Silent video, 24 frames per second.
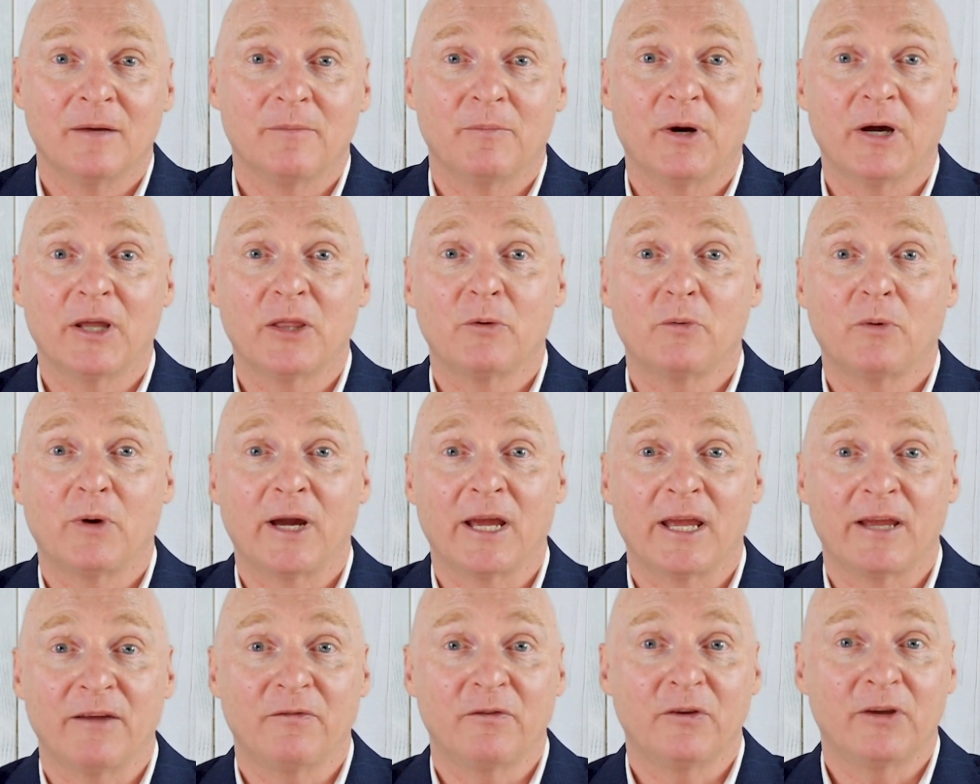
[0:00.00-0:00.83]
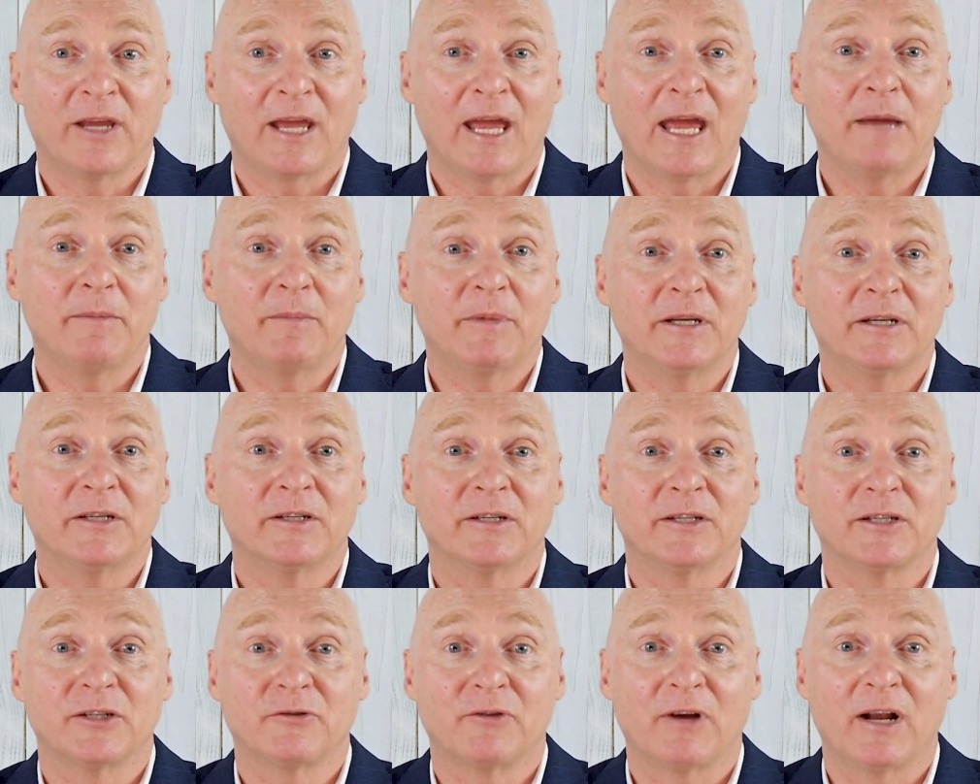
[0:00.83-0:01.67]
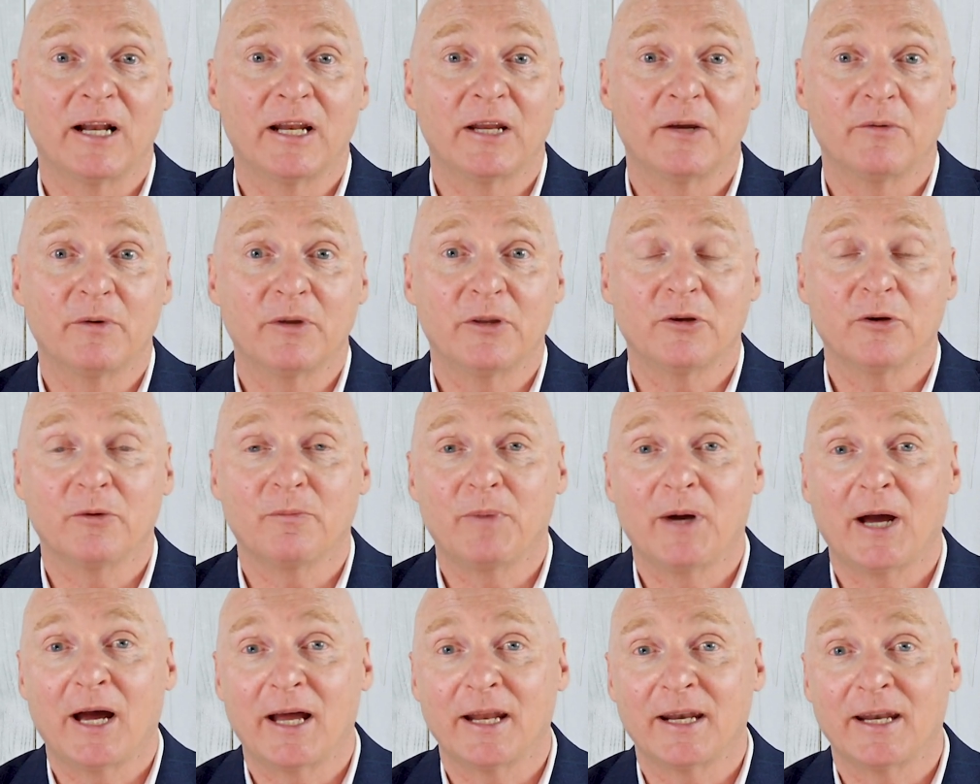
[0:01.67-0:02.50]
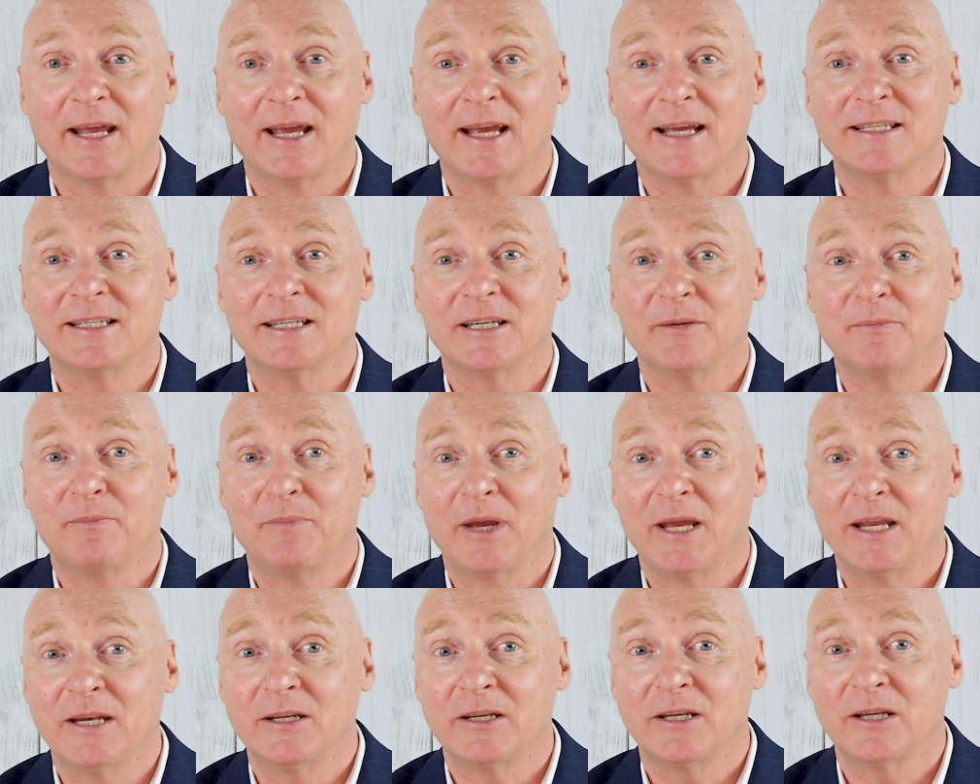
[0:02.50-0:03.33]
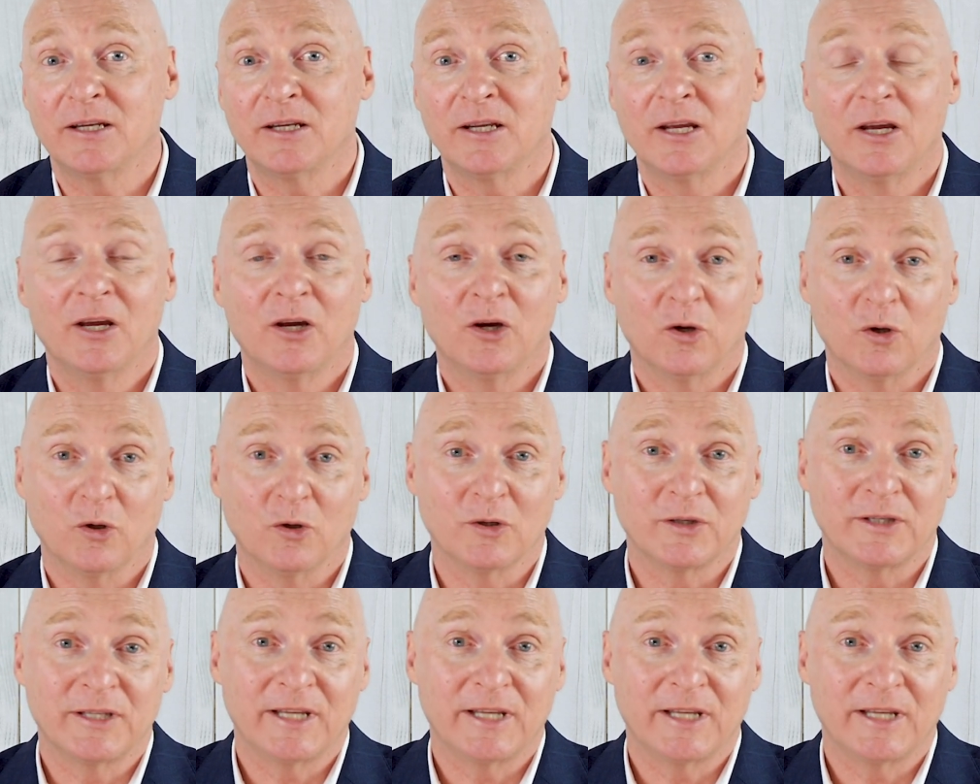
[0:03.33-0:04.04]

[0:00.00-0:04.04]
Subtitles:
By the way, if you came into Australia with your partner as a dependent or